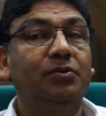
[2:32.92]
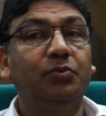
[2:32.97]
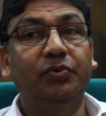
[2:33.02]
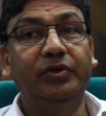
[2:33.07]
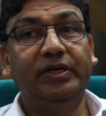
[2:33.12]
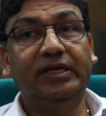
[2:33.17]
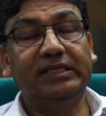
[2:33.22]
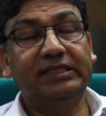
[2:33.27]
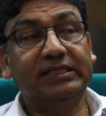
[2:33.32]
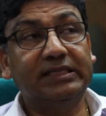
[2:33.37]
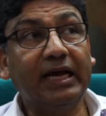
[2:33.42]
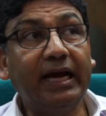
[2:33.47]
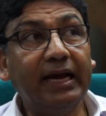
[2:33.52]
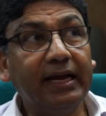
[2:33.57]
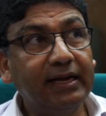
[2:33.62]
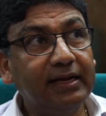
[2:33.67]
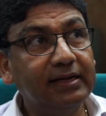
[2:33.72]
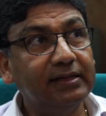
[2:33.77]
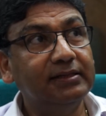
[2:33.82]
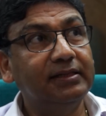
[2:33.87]
We
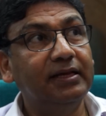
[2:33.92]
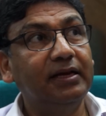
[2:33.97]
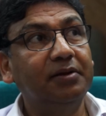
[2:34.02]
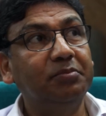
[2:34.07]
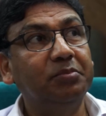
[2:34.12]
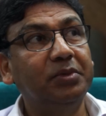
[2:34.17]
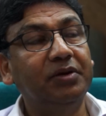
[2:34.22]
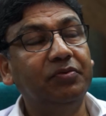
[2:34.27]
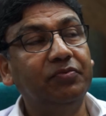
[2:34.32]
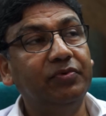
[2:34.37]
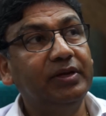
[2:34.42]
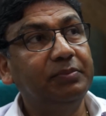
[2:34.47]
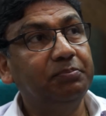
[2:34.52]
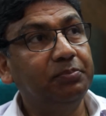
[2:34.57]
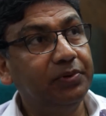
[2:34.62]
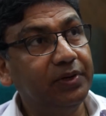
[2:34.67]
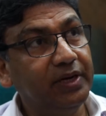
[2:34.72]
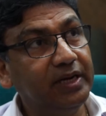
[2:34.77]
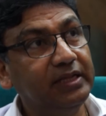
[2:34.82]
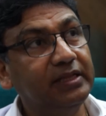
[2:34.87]
recycle them and we
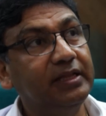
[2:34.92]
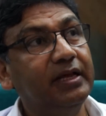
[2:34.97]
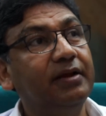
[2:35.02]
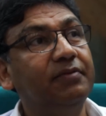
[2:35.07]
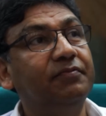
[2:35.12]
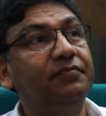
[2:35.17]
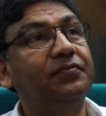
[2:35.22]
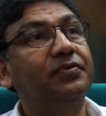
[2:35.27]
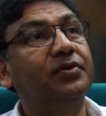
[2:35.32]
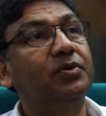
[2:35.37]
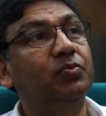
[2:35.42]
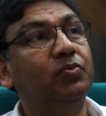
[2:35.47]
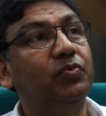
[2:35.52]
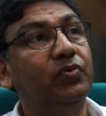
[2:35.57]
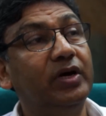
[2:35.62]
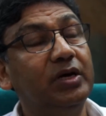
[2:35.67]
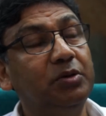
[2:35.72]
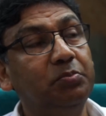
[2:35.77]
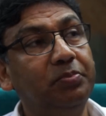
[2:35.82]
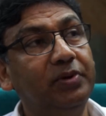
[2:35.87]
bring them from
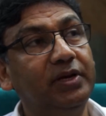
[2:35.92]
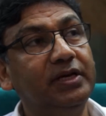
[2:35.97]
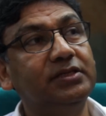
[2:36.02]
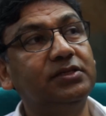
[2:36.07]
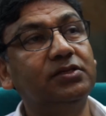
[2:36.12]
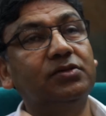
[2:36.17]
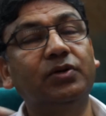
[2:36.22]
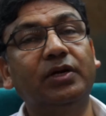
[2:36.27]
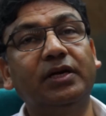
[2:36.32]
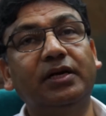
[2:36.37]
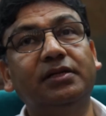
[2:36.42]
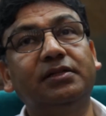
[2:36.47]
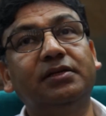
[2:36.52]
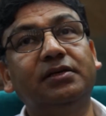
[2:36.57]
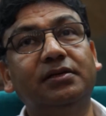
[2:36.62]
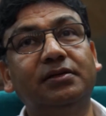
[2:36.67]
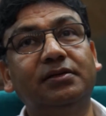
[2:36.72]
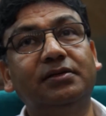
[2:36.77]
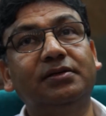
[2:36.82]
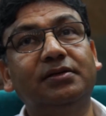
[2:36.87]
one place to
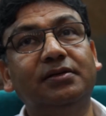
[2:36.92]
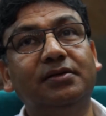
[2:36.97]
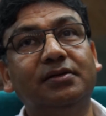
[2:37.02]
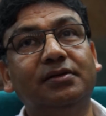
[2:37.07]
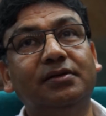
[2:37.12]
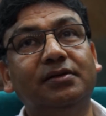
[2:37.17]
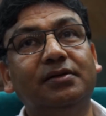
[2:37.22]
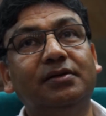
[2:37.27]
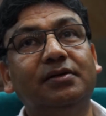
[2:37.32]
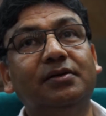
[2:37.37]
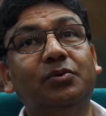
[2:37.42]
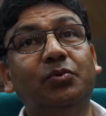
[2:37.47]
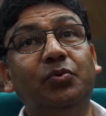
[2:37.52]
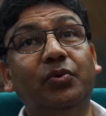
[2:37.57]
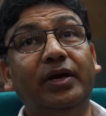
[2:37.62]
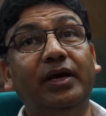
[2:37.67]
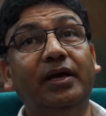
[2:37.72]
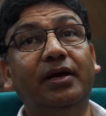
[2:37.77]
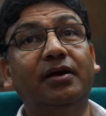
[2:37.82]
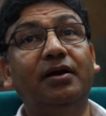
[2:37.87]
another
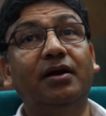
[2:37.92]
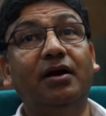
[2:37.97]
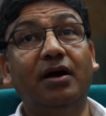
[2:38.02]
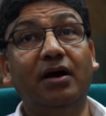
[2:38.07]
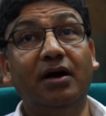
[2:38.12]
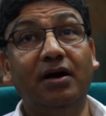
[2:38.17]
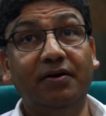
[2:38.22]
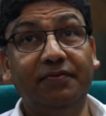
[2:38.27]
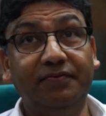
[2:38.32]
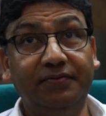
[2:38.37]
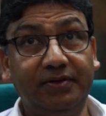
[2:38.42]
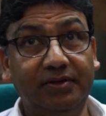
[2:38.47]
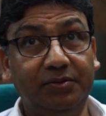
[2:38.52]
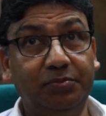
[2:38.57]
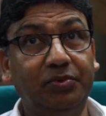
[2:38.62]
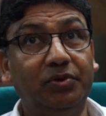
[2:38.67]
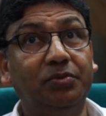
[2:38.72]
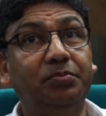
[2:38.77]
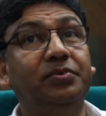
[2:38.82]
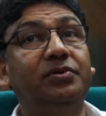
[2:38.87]
where after
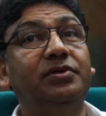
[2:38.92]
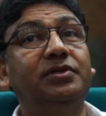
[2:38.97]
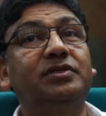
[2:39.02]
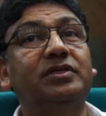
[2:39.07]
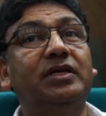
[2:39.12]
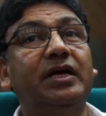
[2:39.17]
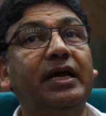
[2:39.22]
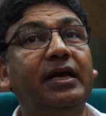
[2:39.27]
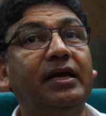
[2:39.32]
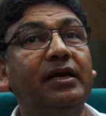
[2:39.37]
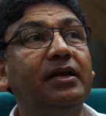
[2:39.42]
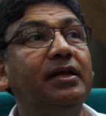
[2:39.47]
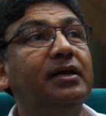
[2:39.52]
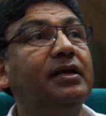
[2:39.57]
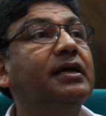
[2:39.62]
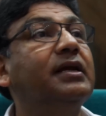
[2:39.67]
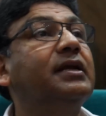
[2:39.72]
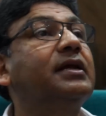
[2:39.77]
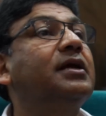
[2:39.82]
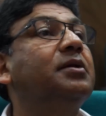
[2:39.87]
proper recycling
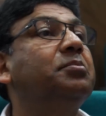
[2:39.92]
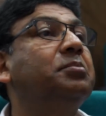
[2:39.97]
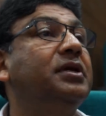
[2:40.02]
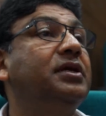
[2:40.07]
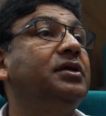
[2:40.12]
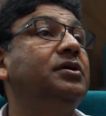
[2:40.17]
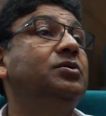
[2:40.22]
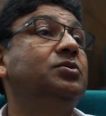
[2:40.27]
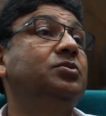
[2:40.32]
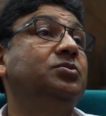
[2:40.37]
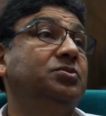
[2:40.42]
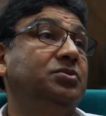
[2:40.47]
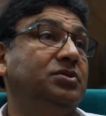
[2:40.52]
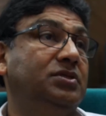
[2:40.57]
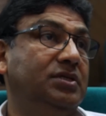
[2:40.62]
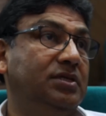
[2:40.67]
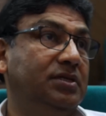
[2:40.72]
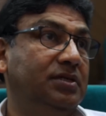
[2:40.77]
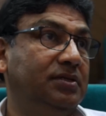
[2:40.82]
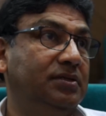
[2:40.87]
it can be
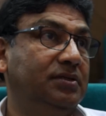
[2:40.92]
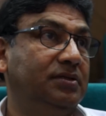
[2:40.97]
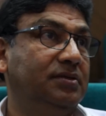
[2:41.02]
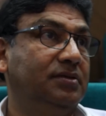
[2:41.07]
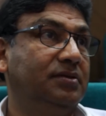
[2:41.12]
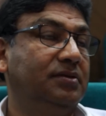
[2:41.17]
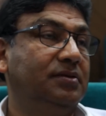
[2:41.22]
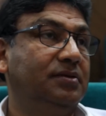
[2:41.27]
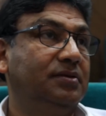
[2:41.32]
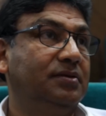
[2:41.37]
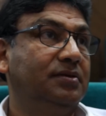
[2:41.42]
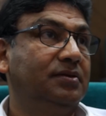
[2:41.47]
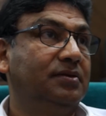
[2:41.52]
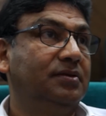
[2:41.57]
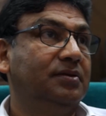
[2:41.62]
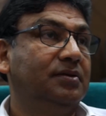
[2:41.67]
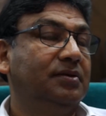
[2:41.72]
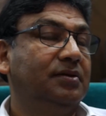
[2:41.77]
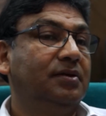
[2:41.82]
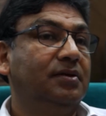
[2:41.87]
used.
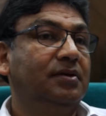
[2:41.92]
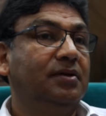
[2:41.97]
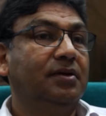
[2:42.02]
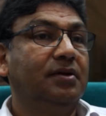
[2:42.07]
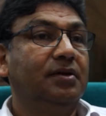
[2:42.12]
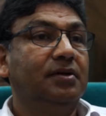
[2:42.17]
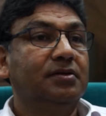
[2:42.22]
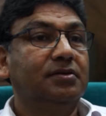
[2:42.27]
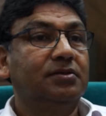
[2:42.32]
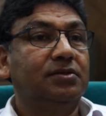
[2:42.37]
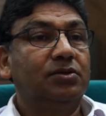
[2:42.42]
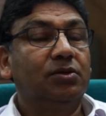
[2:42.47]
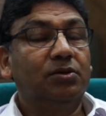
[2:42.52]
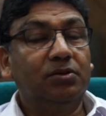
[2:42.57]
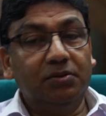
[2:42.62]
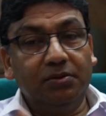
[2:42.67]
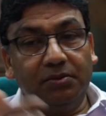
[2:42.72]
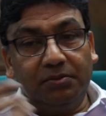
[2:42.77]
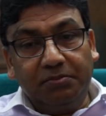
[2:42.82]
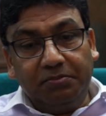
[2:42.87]

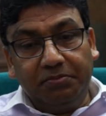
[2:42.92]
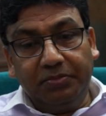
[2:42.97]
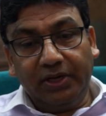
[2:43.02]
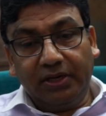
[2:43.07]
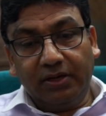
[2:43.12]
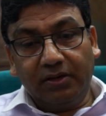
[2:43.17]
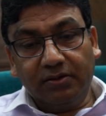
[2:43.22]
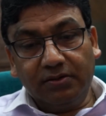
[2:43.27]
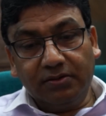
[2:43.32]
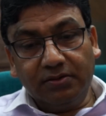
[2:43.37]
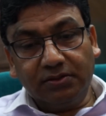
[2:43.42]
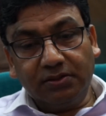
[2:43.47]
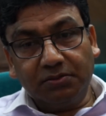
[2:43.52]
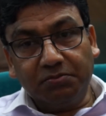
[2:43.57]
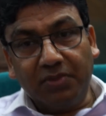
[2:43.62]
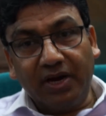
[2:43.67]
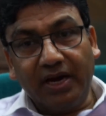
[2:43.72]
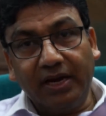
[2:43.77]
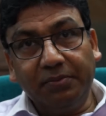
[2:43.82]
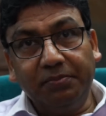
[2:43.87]
So because
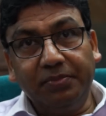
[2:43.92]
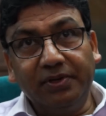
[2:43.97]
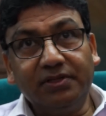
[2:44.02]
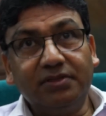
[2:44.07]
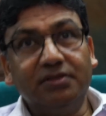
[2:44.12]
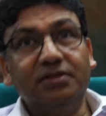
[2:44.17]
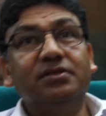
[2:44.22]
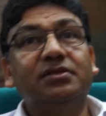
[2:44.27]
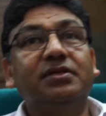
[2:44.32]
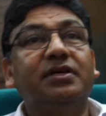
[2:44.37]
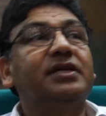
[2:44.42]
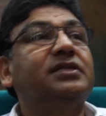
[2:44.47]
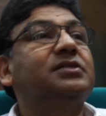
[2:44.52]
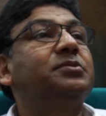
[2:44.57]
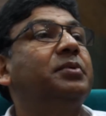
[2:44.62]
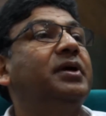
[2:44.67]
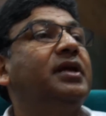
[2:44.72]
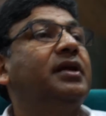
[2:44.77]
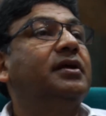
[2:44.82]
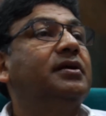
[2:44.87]
my business has
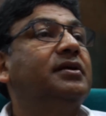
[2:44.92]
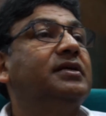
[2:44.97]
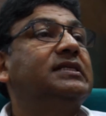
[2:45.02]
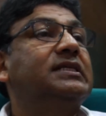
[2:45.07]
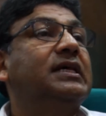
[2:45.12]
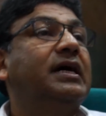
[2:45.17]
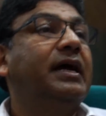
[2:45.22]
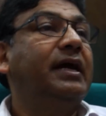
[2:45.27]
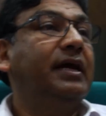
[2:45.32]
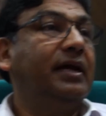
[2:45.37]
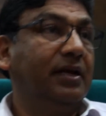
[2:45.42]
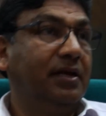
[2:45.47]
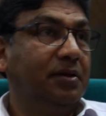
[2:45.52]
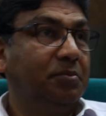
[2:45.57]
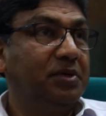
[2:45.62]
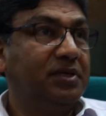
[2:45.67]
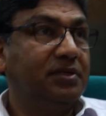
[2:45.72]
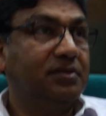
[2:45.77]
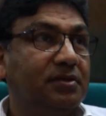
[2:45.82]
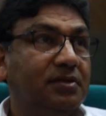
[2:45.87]
been a recycling
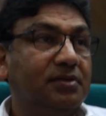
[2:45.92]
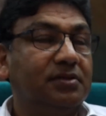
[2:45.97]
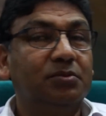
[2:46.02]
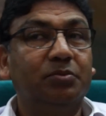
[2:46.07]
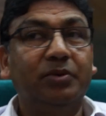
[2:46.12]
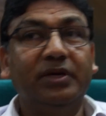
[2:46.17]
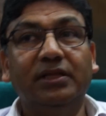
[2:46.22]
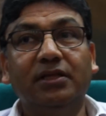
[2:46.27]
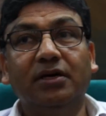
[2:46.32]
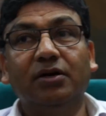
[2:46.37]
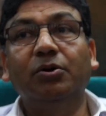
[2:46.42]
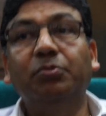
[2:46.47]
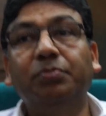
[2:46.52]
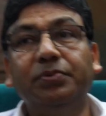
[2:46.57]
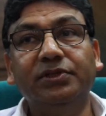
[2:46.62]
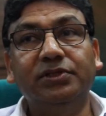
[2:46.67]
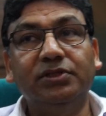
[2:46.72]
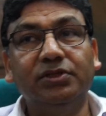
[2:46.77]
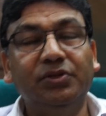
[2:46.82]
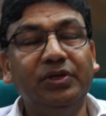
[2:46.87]
business, when the
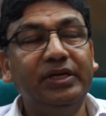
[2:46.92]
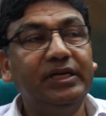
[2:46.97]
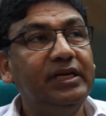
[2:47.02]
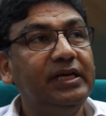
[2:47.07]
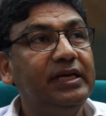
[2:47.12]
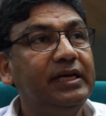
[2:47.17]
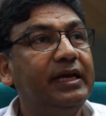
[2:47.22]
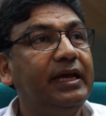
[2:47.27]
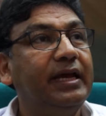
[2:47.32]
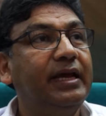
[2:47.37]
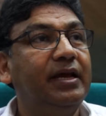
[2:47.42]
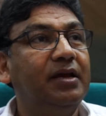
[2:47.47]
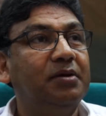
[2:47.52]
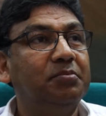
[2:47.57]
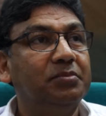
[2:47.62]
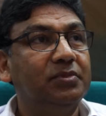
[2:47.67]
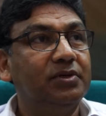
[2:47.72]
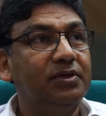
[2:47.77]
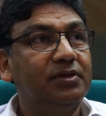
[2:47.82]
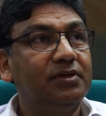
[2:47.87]
opportunity
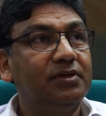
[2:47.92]
came